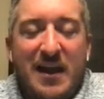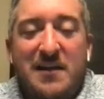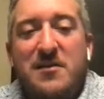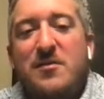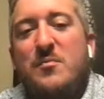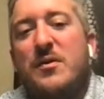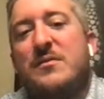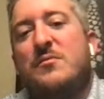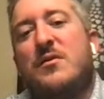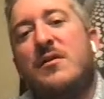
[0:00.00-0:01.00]
I know, but
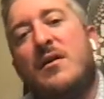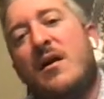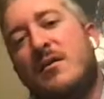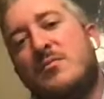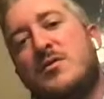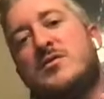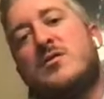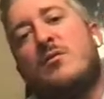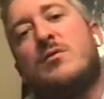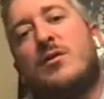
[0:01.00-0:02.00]
we're
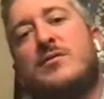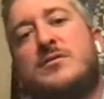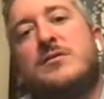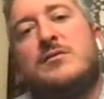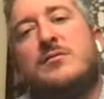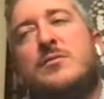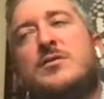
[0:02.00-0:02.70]
so close to it. We're